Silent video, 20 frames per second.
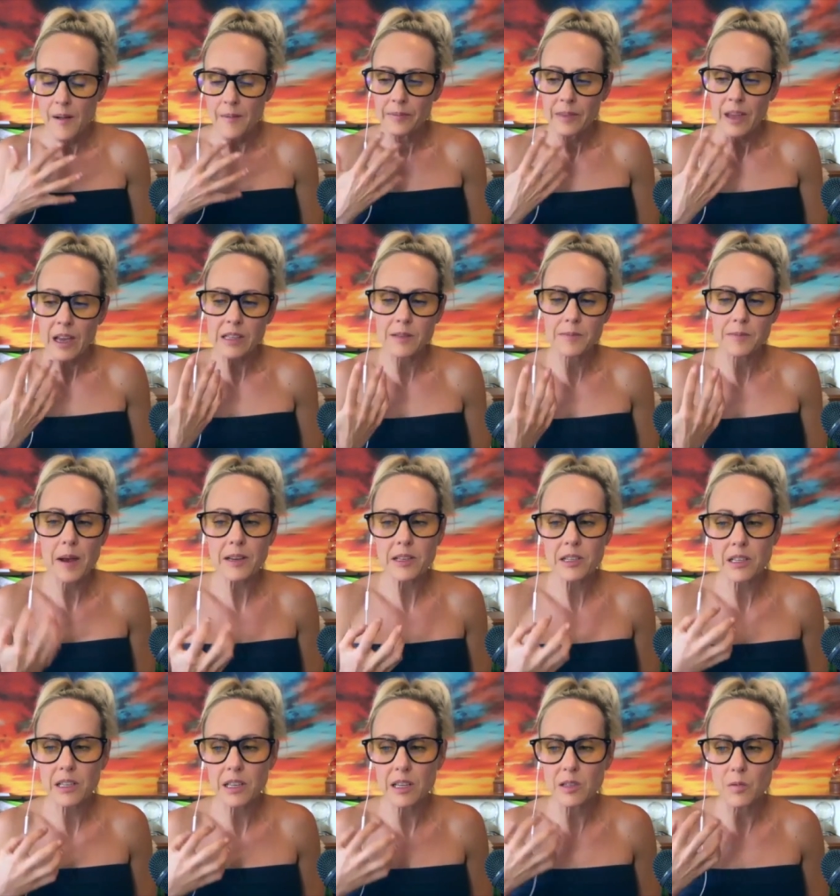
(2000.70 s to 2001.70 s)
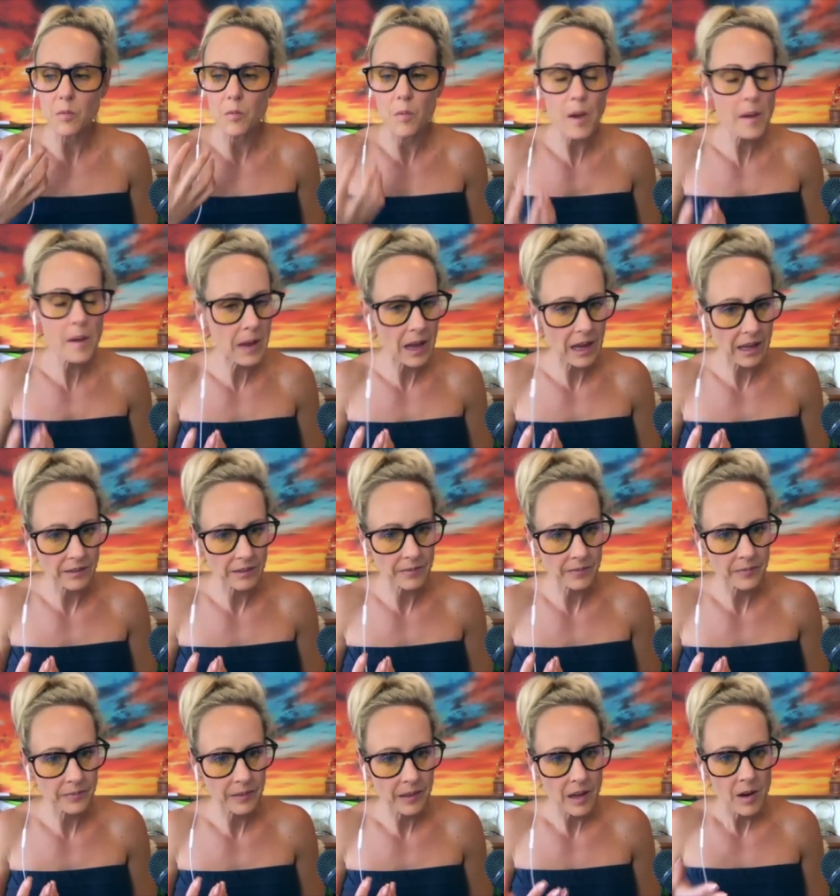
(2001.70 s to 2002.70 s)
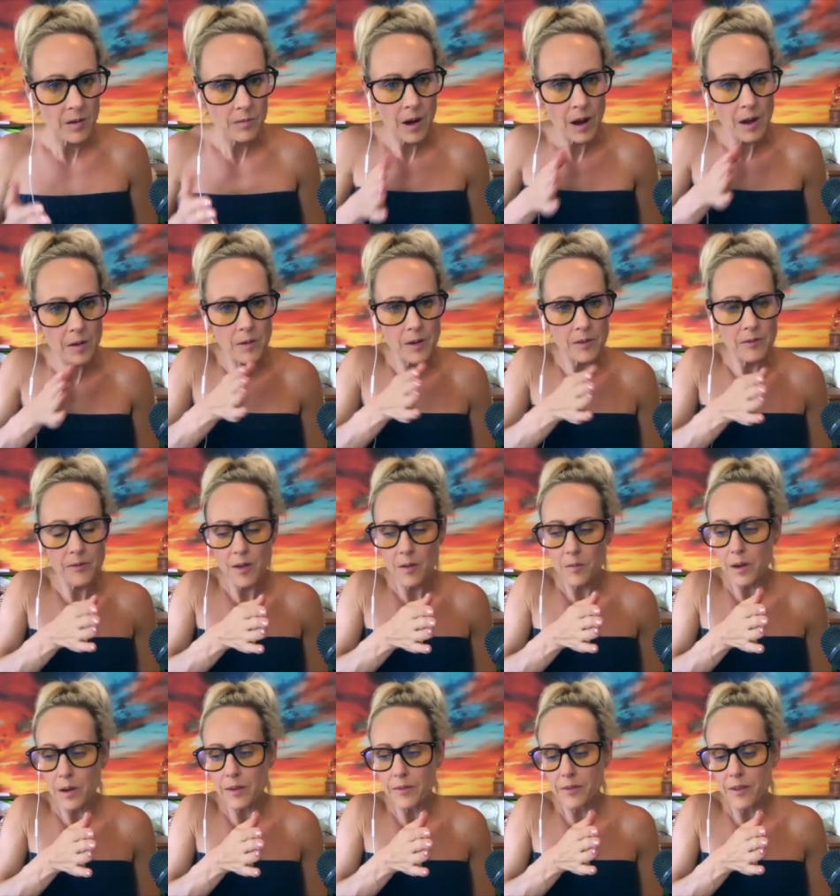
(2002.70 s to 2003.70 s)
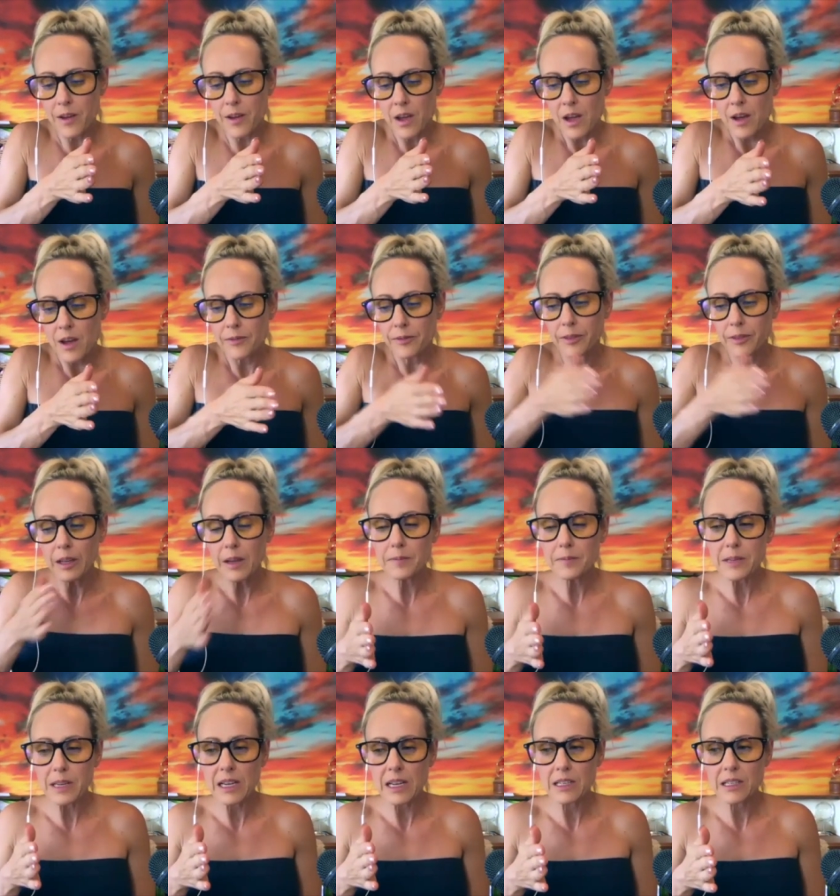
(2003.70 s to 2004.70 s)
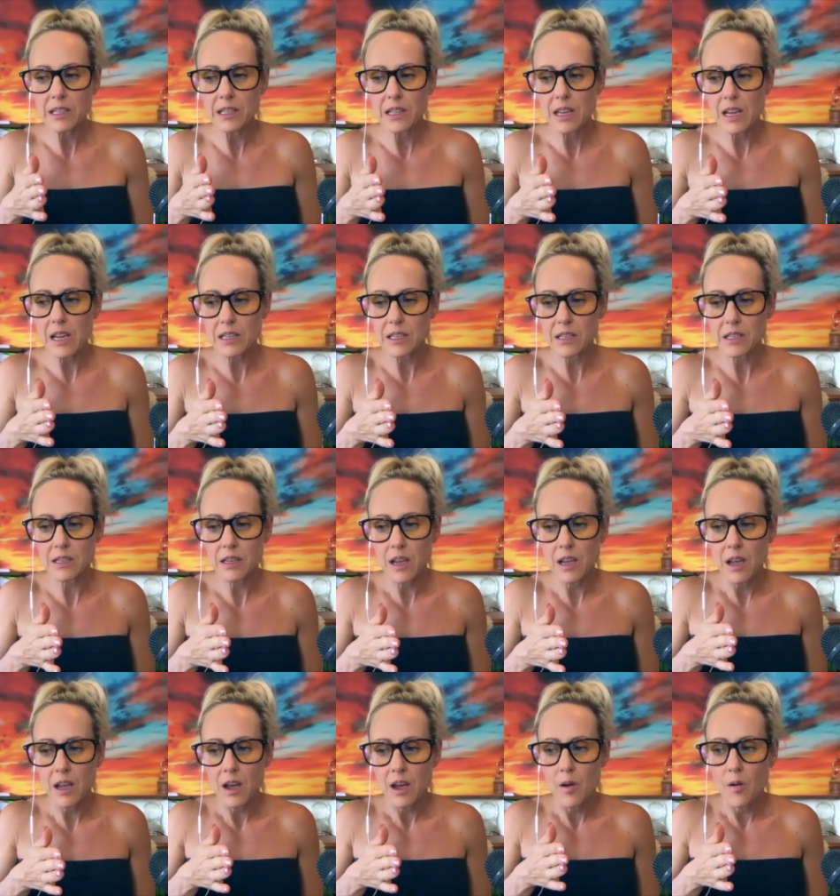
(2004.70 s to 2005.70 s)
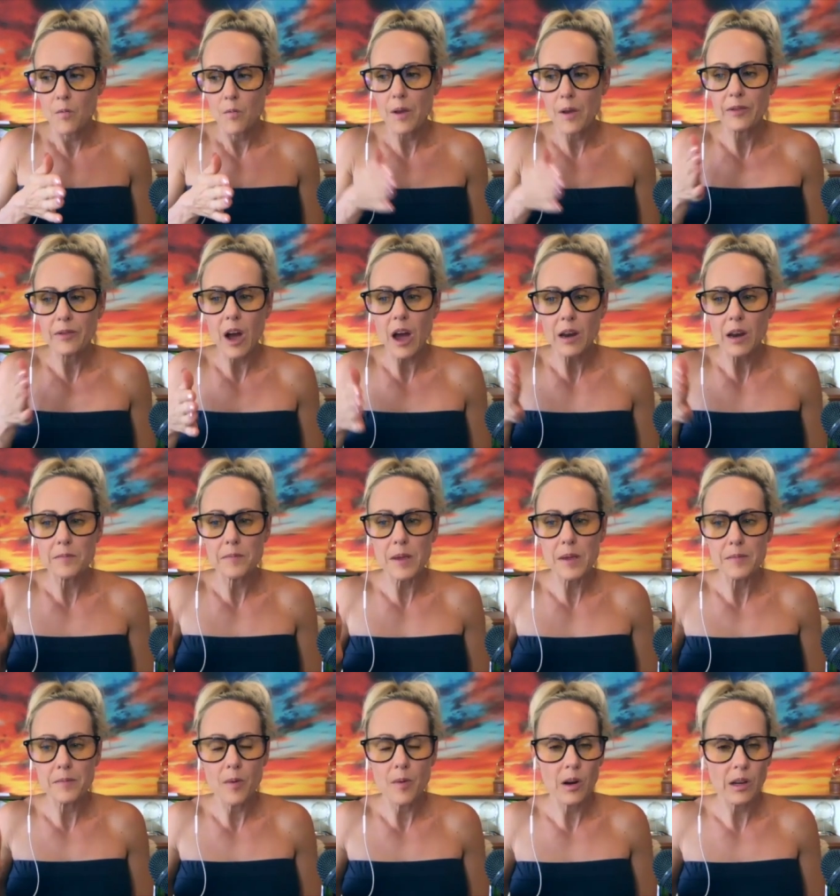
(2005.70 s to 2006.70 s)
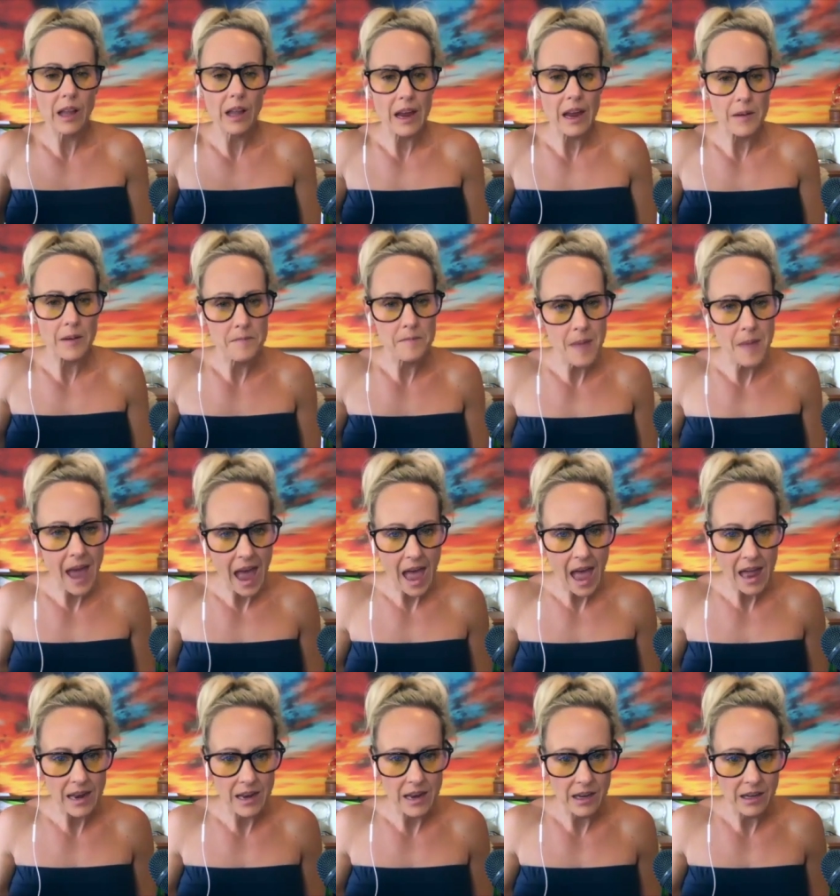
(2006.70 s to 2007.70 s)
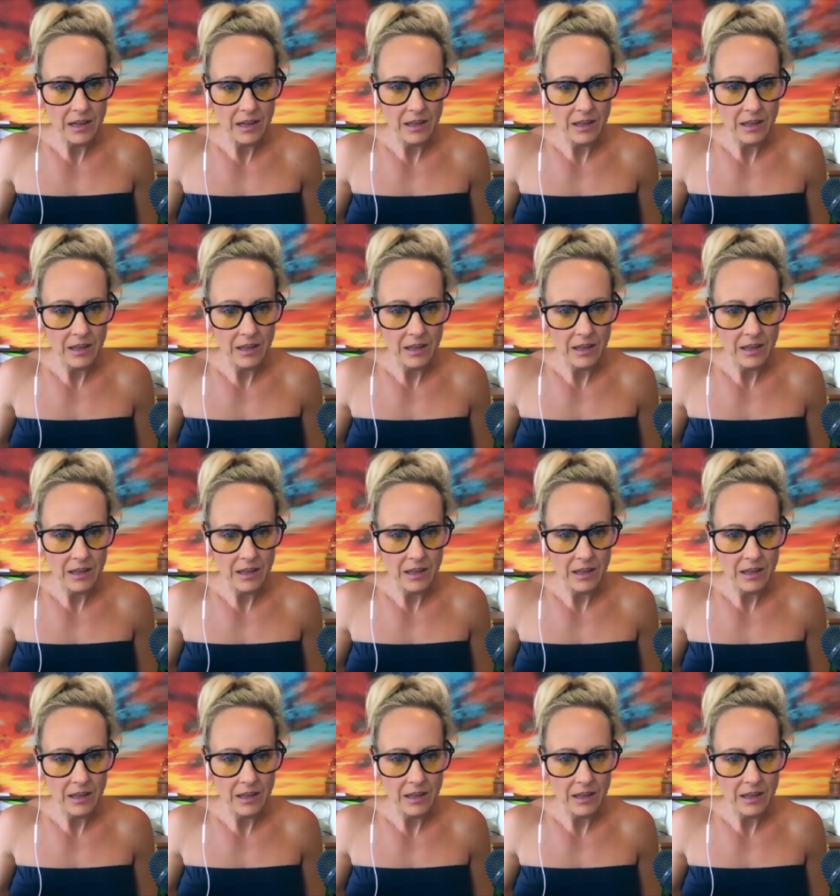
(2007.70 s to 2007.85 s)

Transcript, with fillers: especially as women, right? We've flipped into this. We've got to be more like men